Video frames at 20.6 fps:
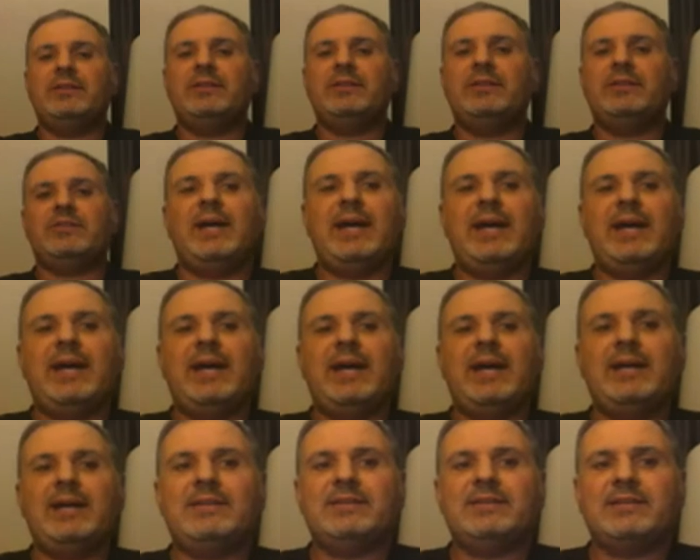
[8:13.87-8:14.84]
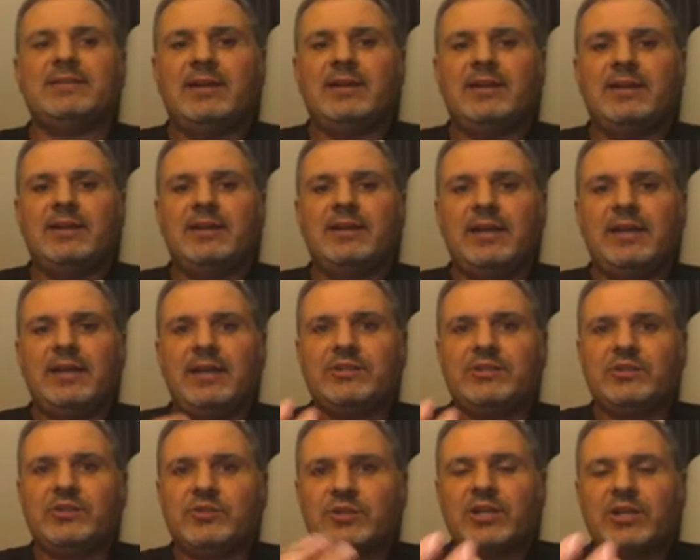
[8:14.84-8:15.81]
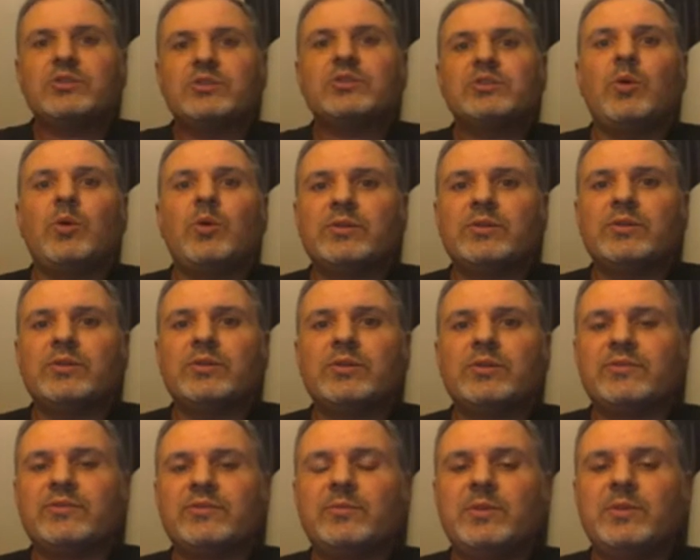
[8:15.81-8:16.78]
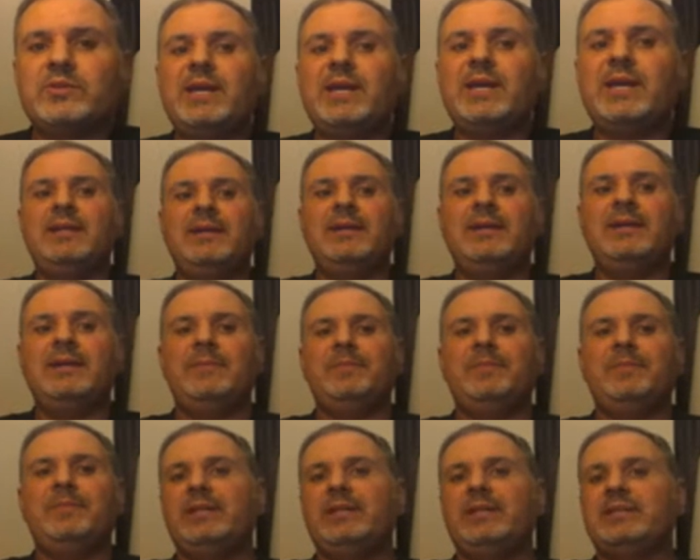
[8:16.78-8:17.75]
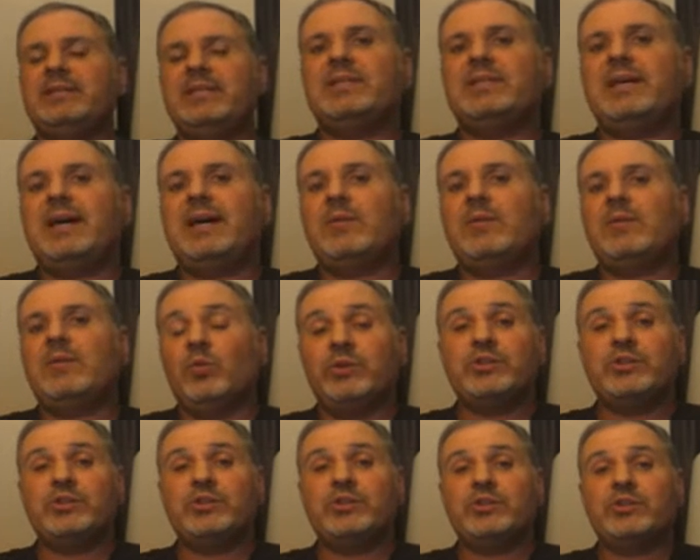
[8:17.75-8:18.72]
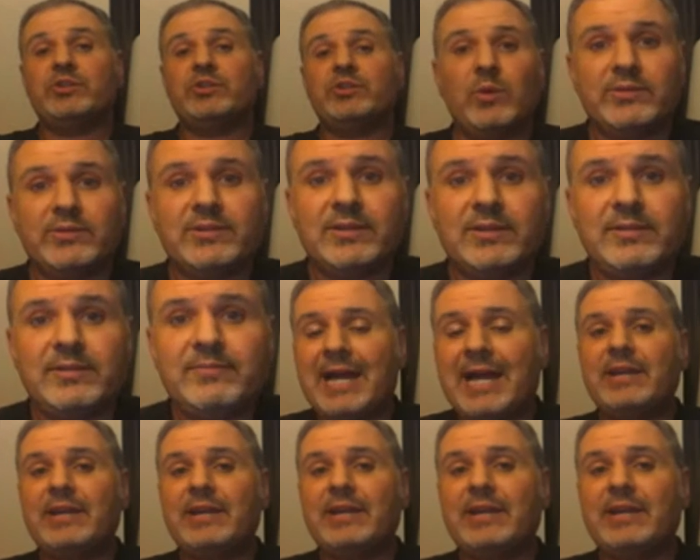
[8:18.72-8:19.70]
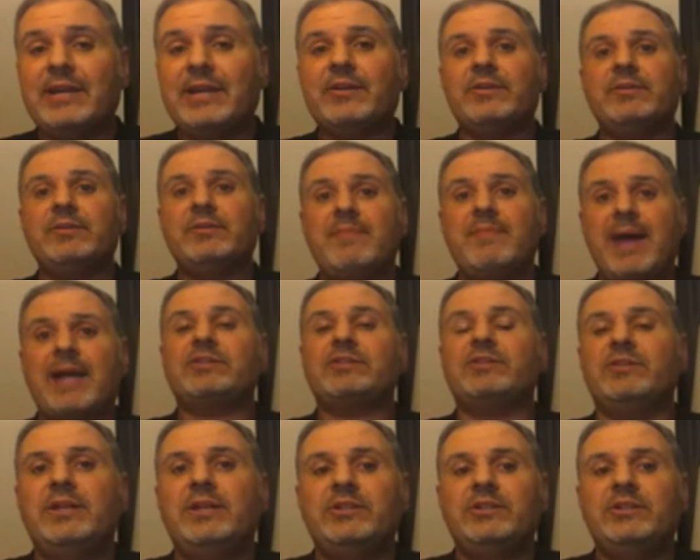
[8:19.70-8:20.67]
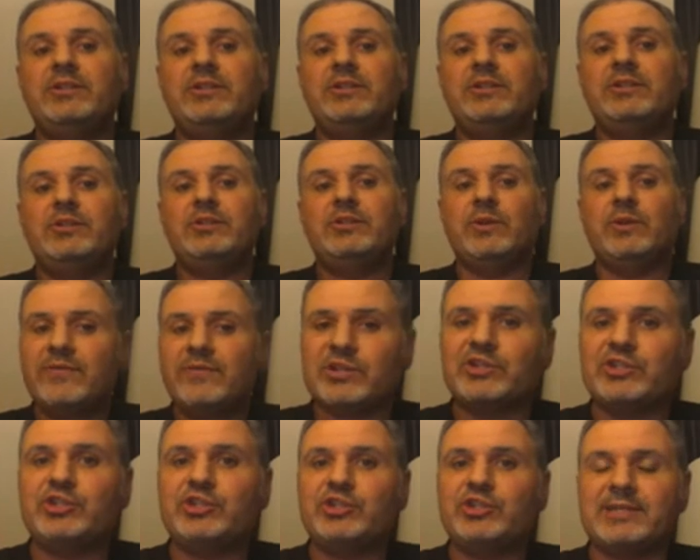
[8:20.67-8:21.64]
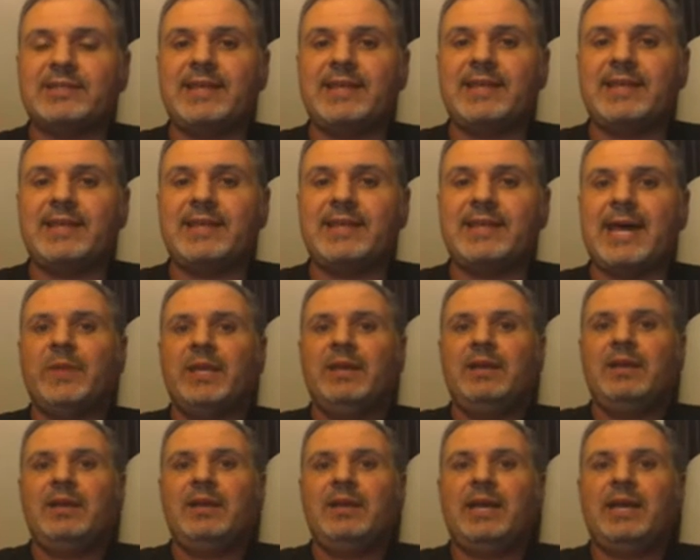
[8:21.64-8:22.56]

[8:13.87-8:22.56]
And so as, uh, as you saw those quotes from those men, it seems that Woodrow Wilson hired New to enforce just that.